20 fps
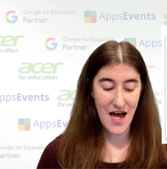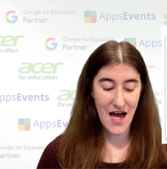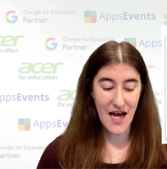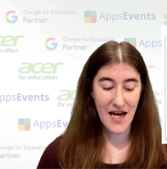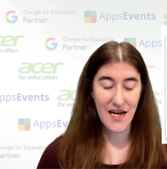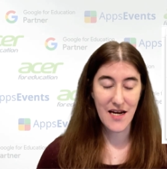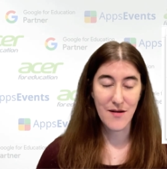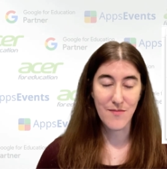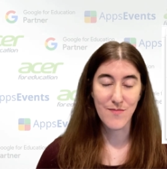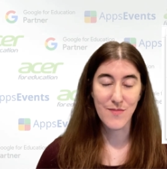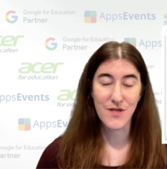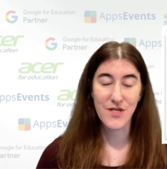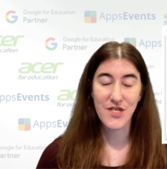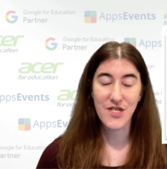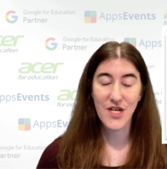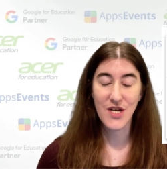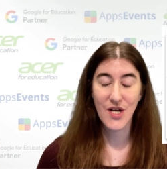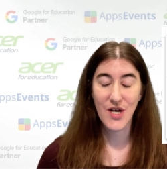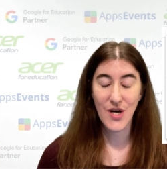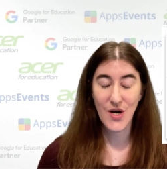items
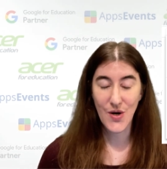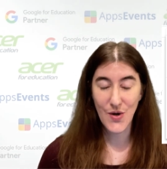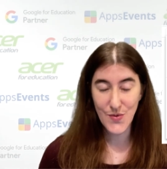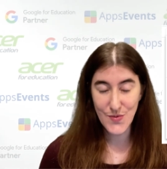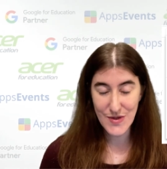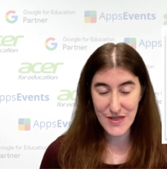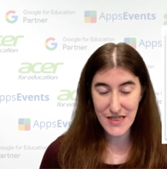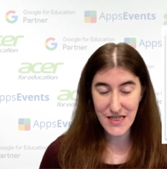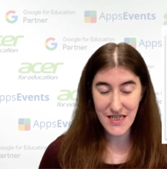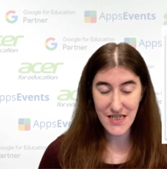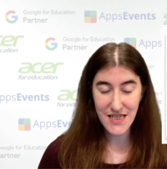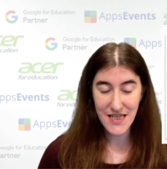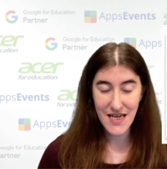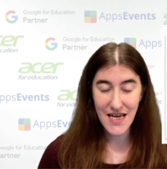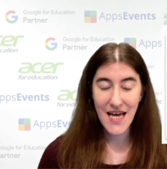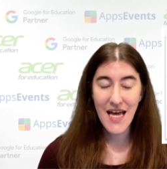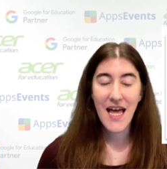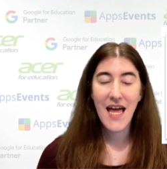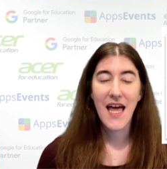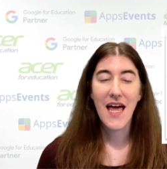only
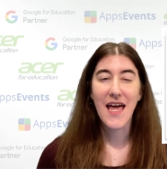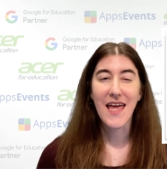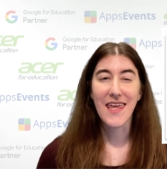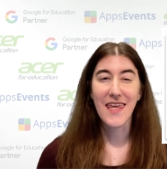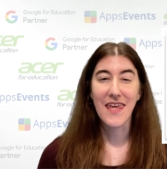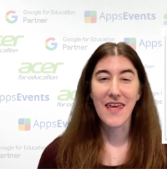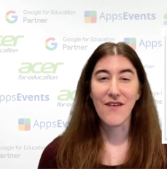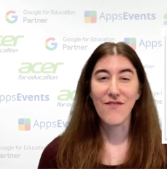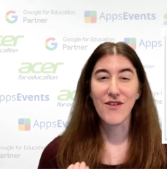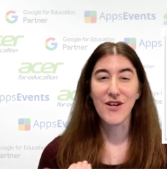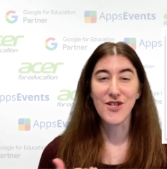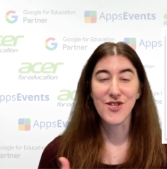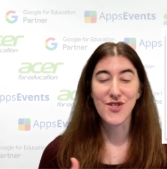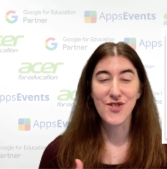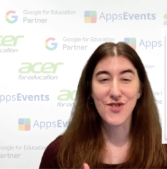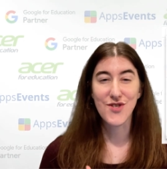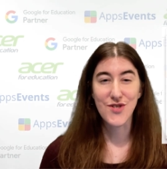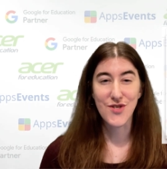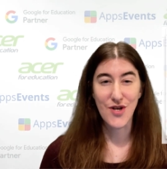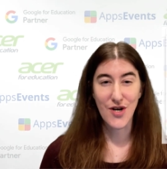and give it a
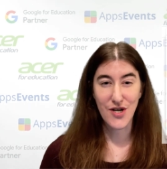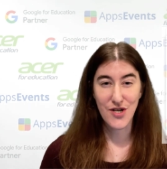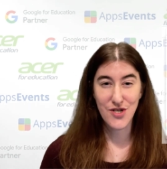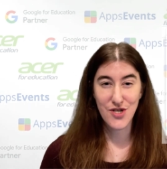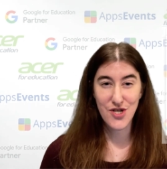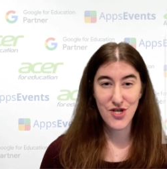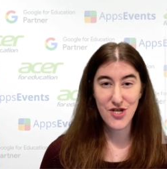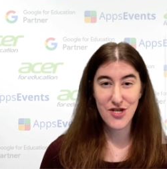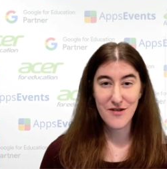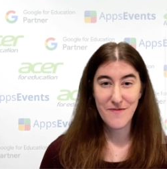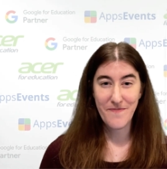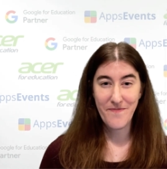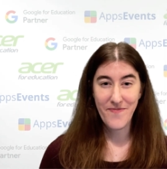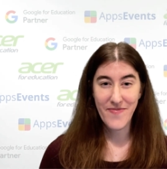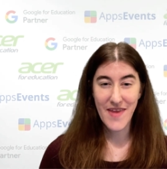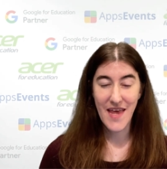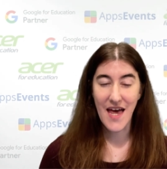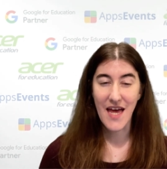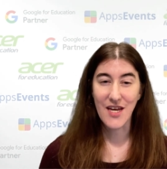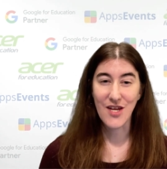search.
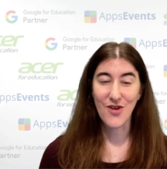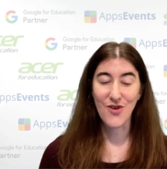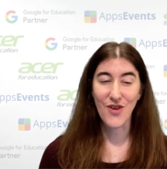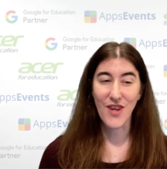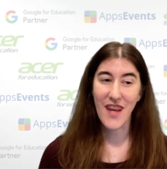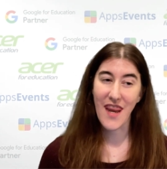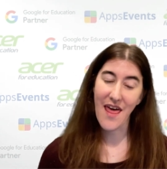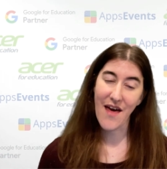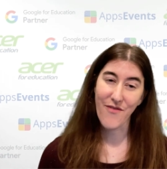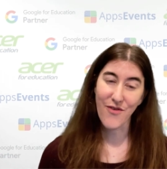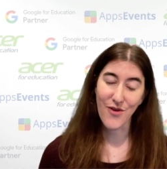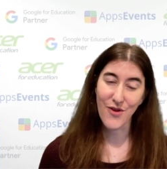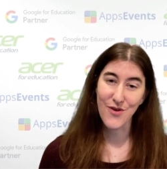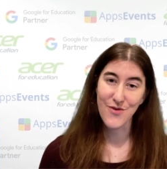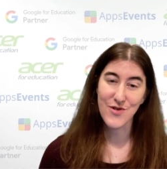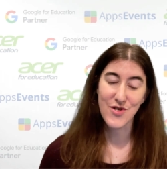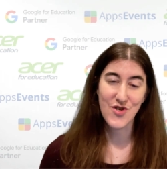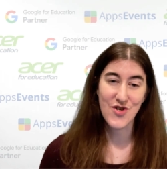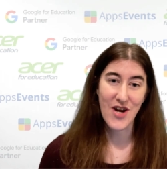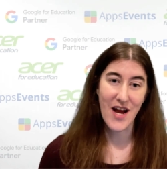And you'll never
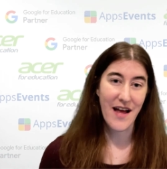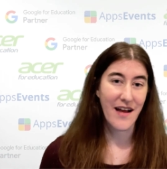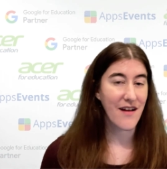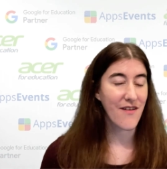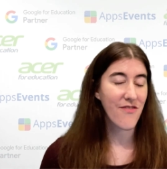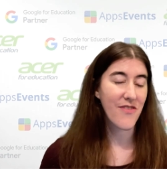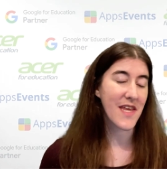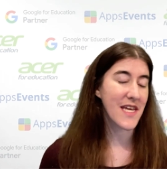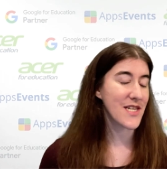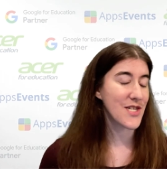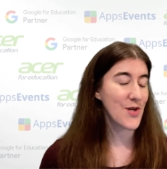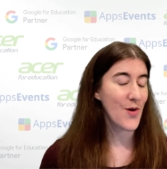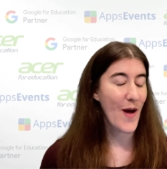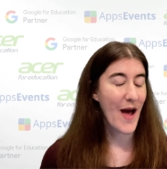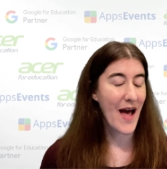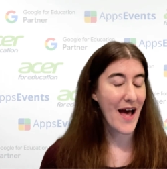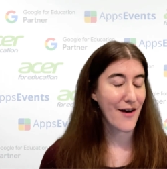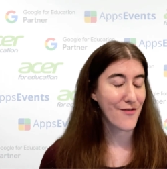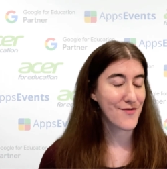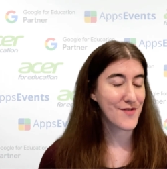lose track of things you
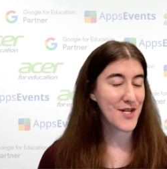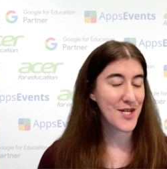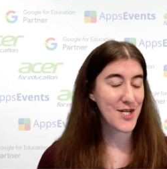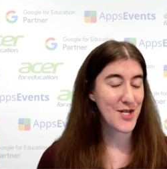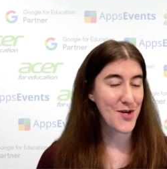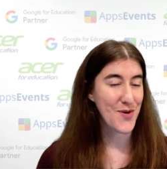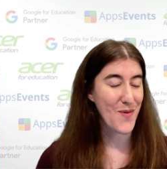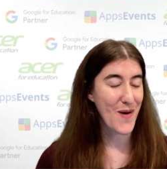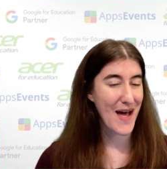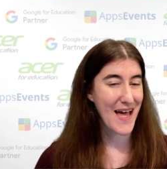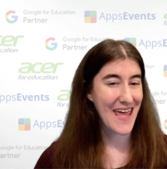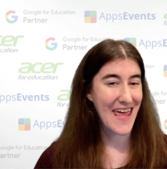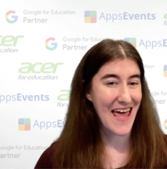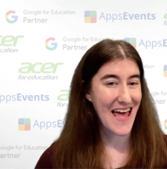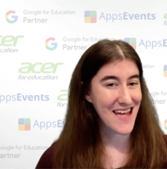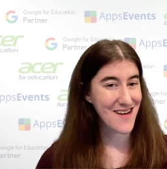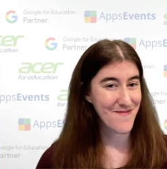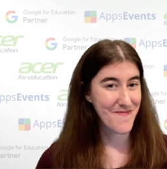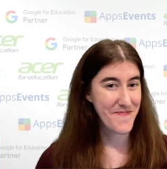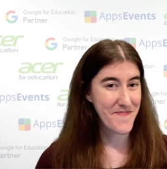have to do again.
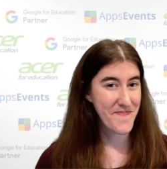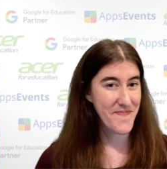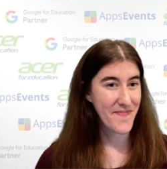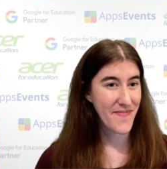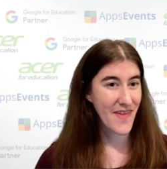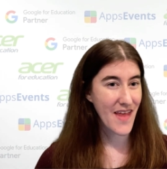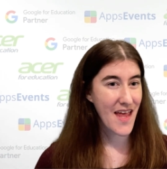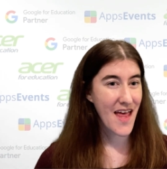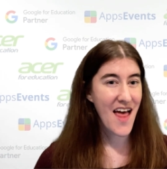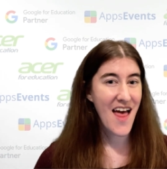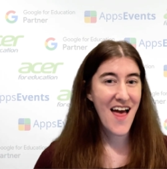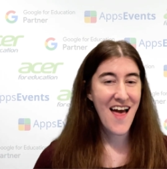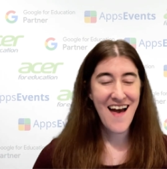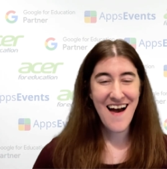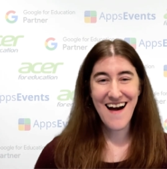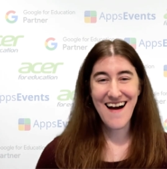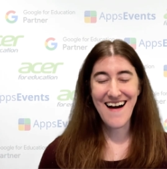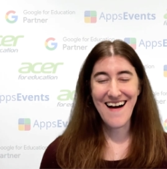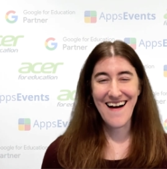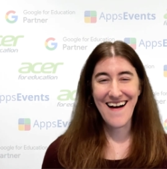
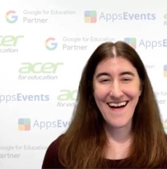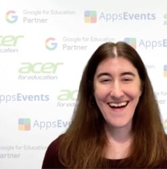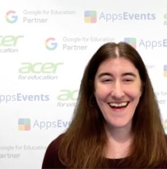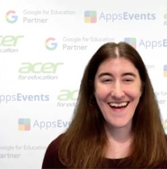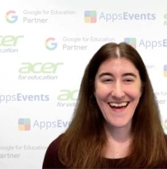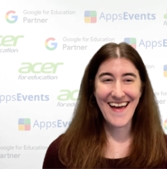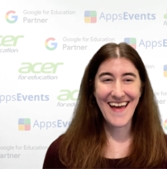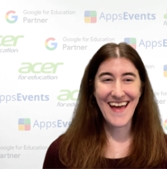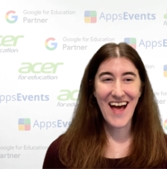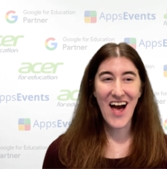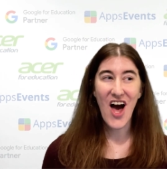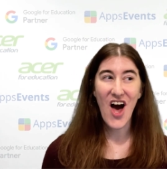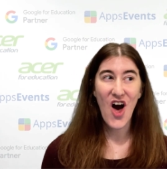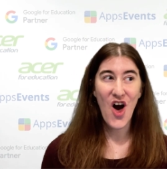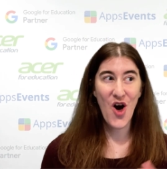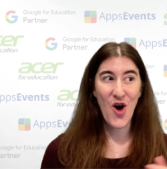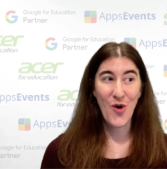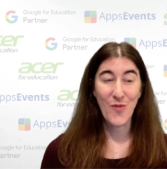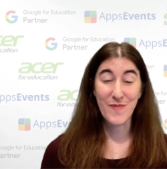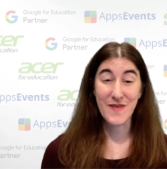I
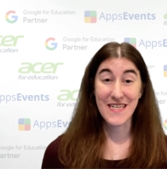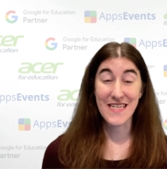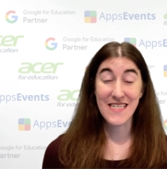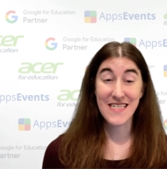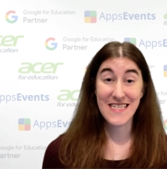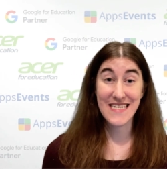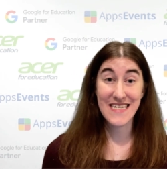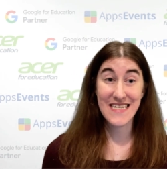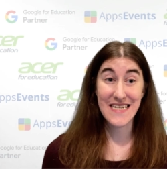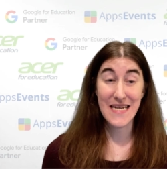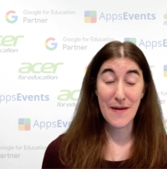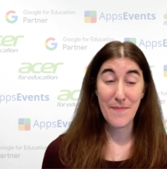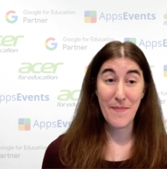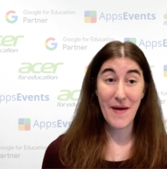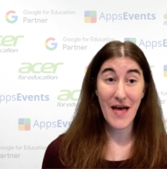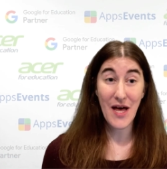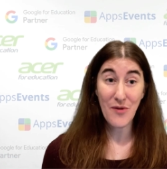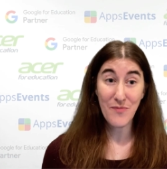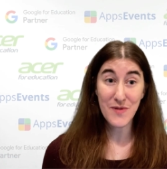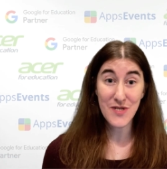hope this tip
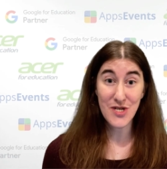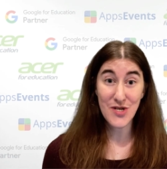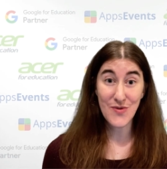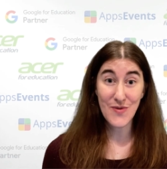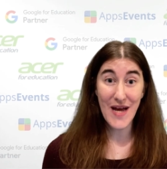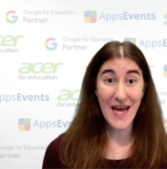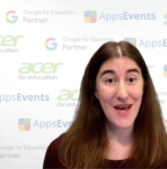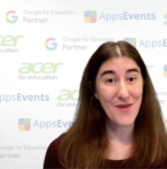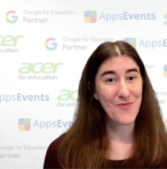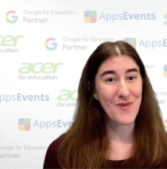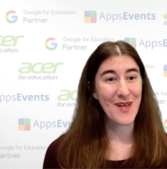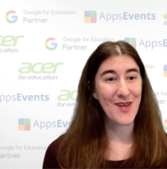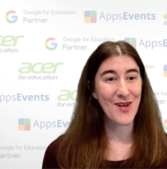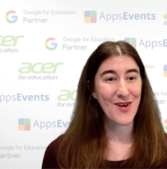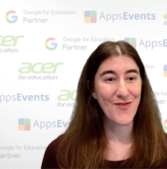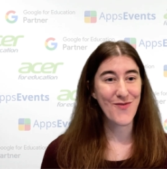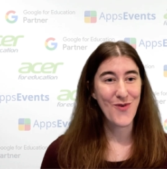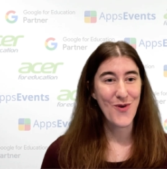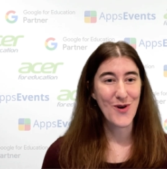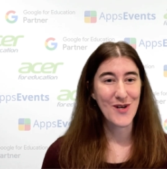helped you and we look
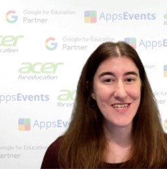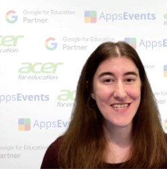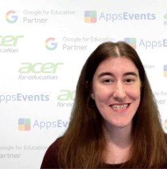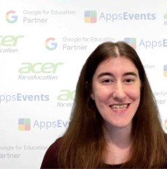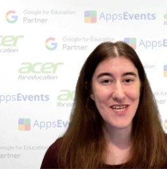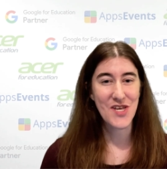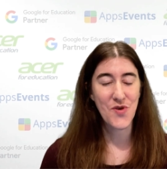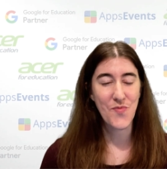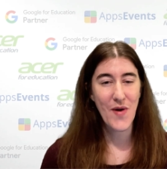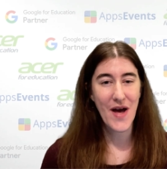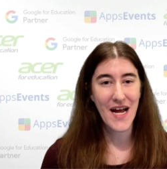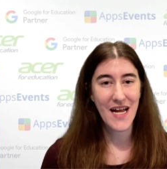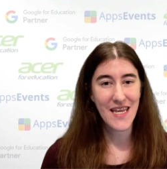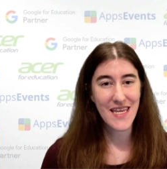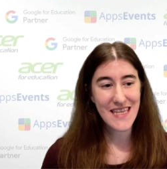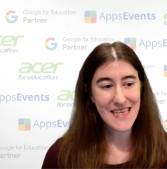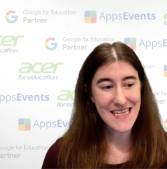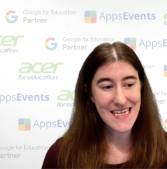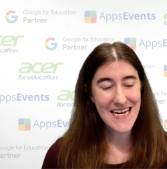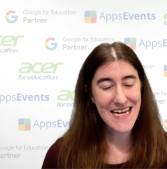forward to seeing you back
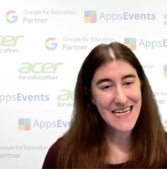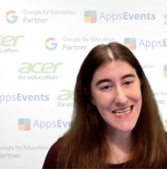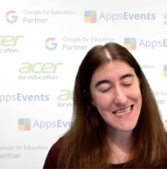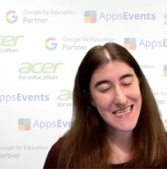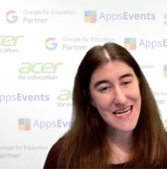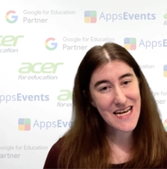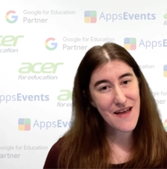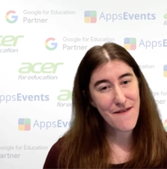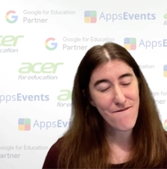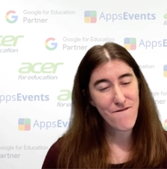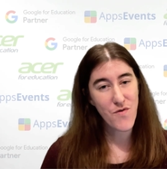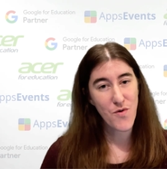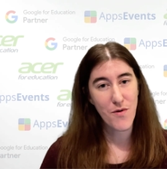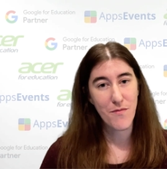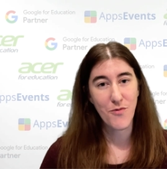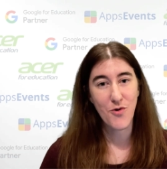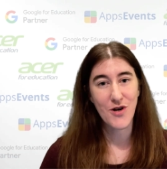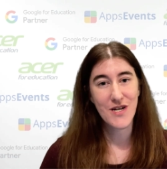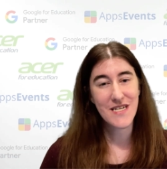next time for more